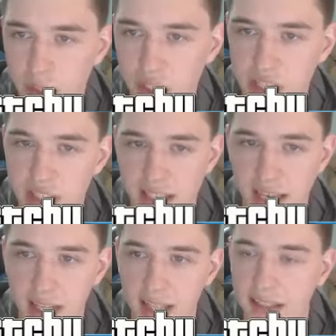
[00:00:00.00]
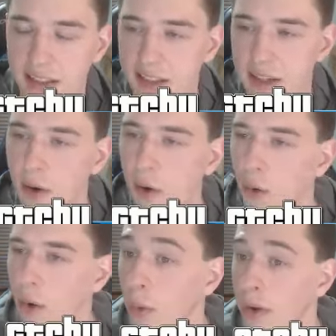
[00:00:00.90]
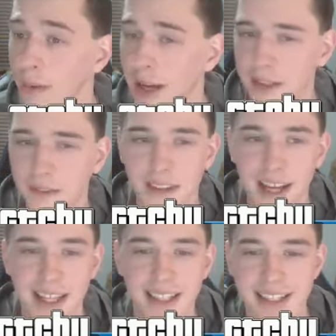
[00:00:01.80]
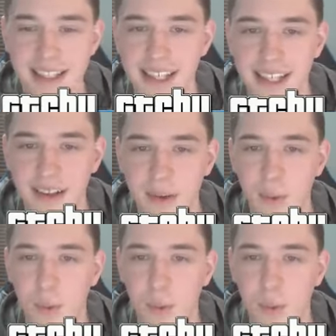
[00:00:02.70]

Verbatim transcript: good to get in. So we're about to fly this thing.